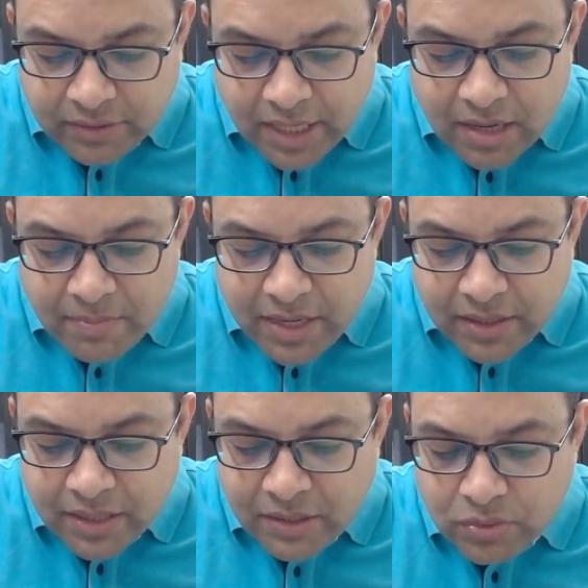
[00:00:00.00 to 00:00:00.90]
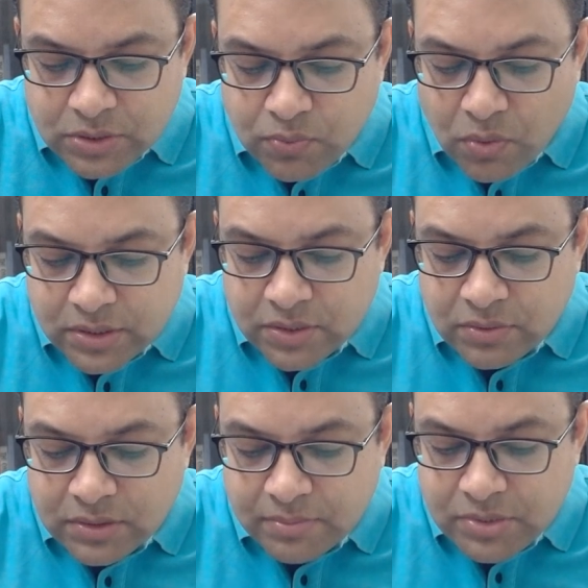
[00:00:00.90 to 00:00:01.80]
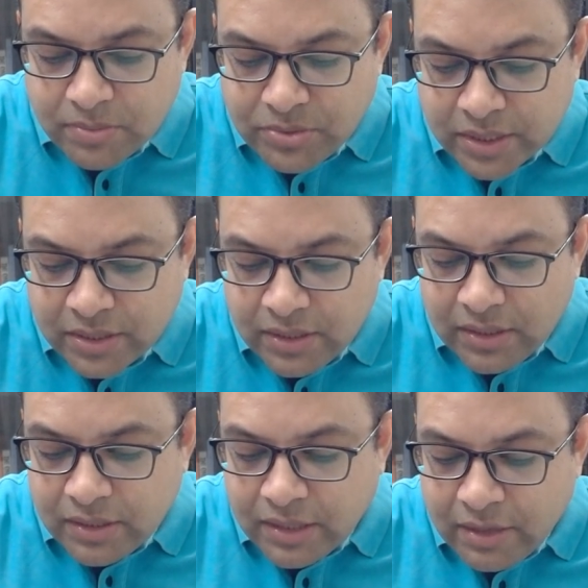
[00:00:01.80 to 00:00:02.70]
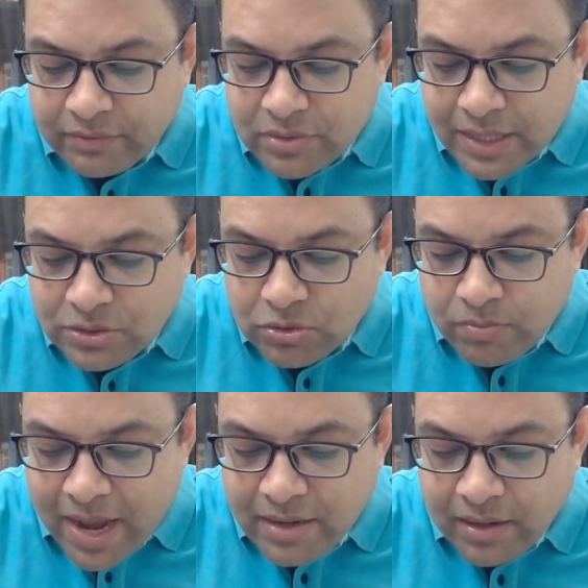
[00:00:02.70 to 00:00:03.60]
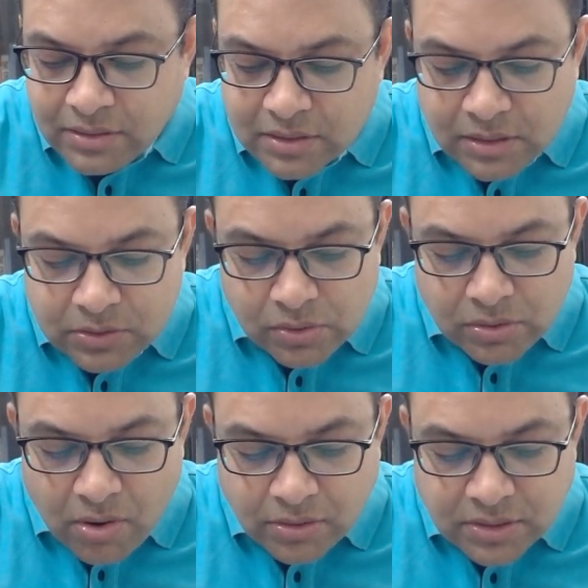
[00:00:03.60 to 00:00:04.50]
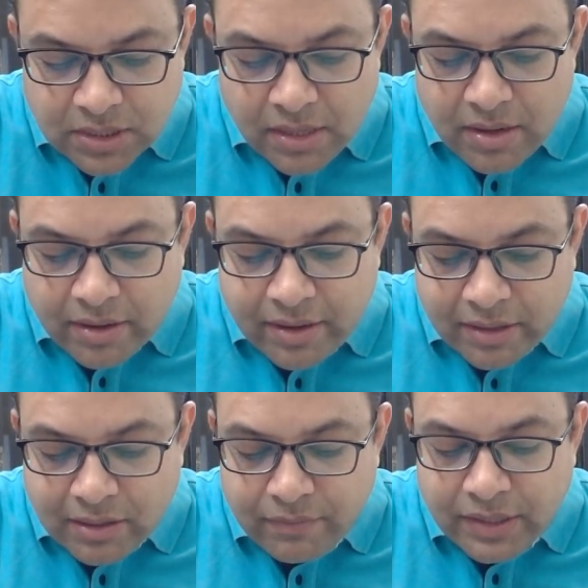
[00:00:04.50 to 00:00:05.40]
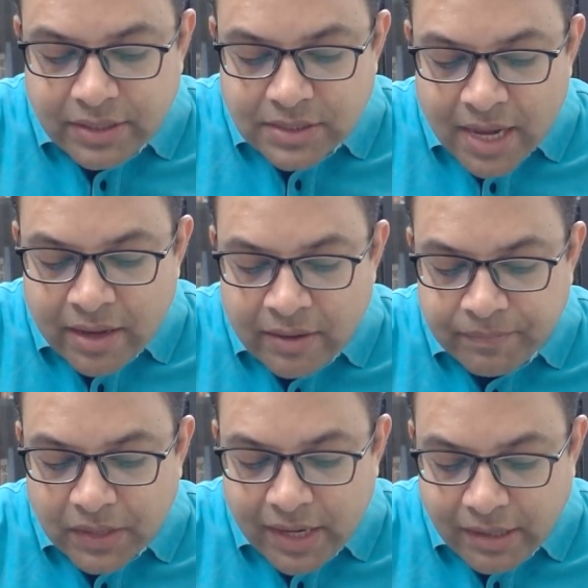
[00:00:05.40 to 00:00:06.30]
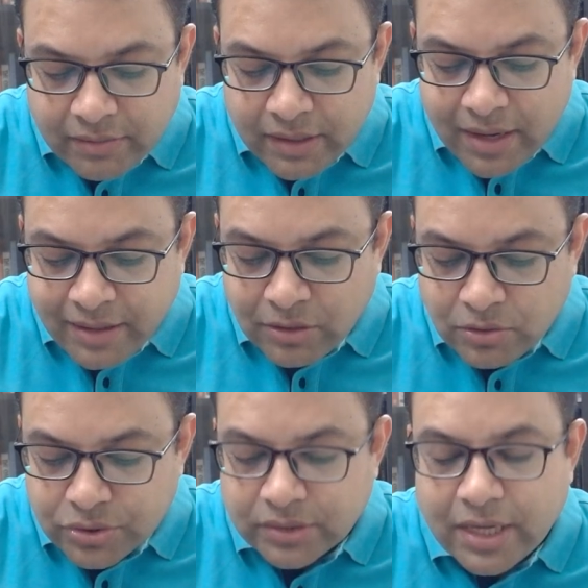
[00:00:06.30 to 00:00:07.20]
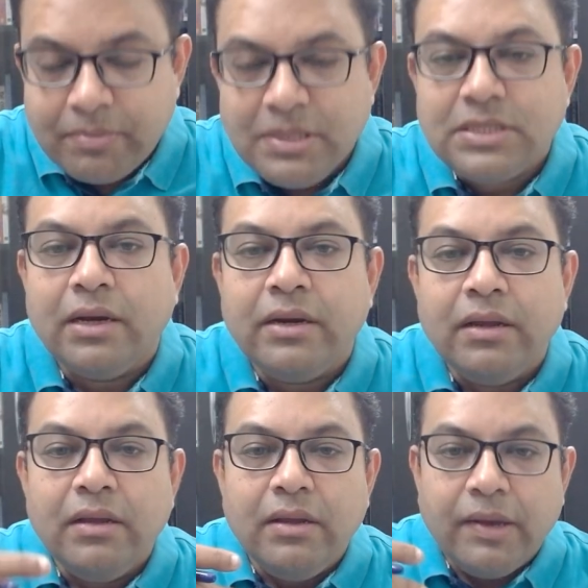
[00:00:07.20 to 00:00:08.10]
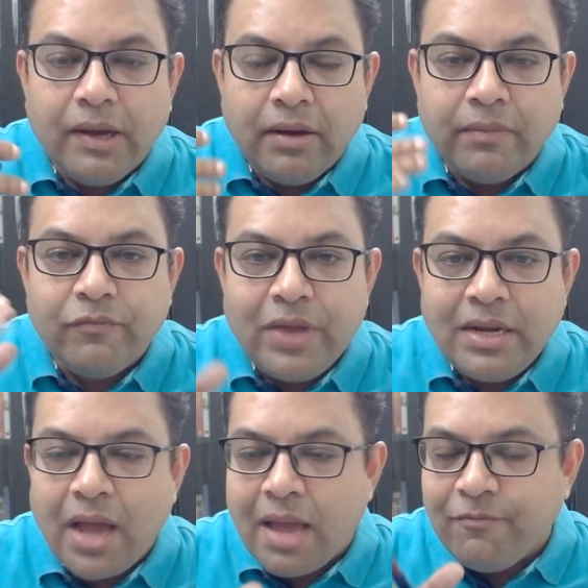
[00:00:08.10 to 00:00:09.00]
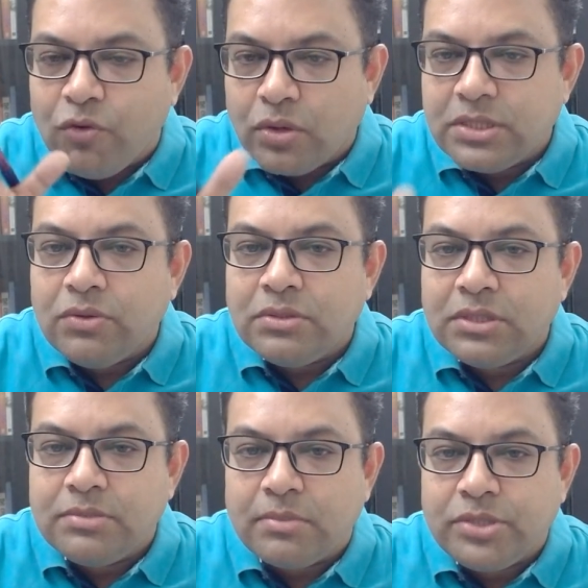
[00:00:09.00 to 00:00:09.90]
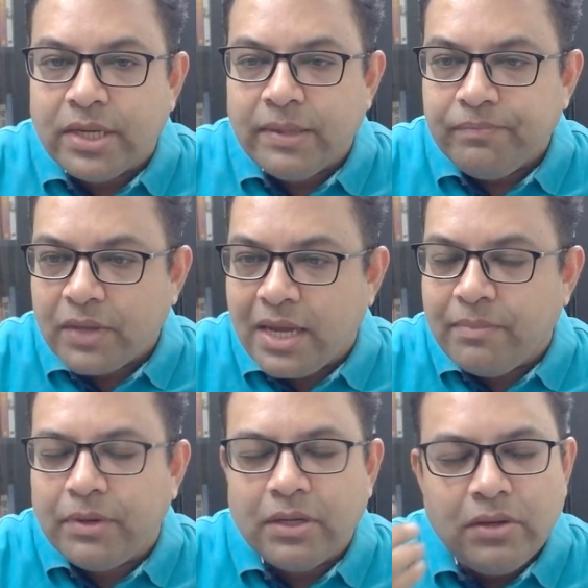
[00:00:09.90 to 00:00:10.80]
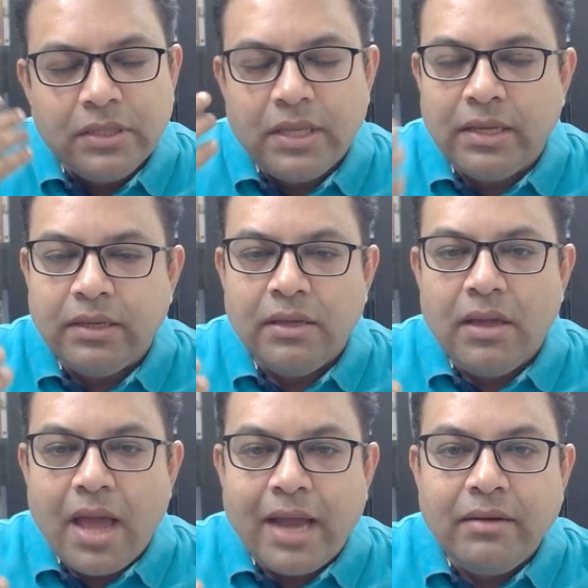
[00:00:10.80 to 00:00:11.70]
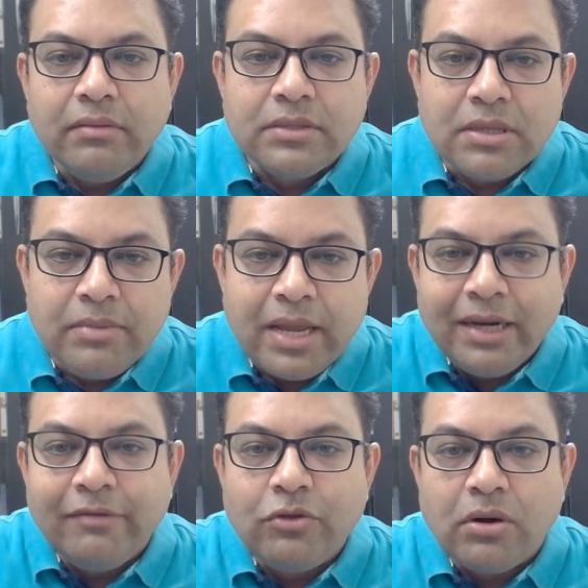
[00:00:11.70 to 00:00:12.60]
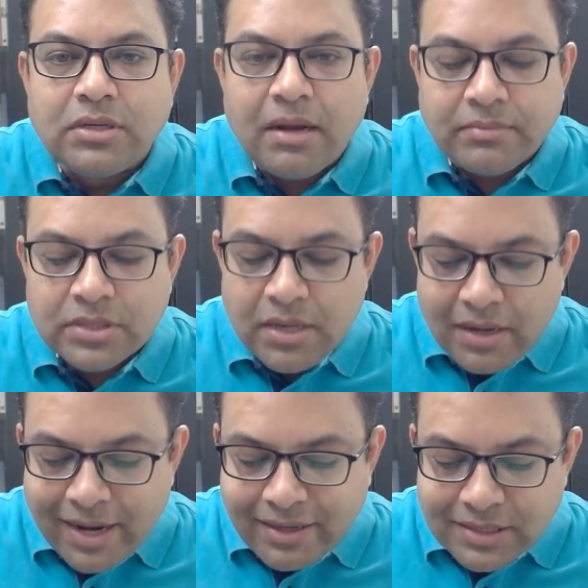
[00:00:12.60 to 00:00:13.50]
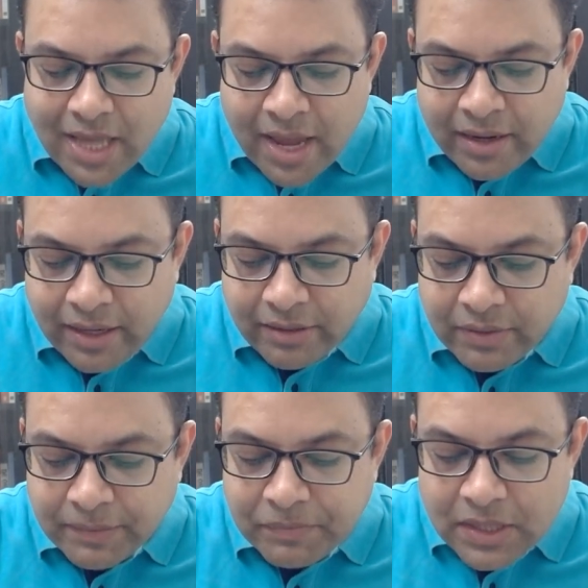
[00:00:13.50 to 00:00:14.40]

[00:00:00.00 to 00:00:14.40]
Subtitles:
take a mendicant who is focusing on some subject that gives rise to bad unskillful thoughts connected with desire, hatred and delusion. That means when I am focusing on some subject and a particular thing and some negative thought comes like desire, hatred.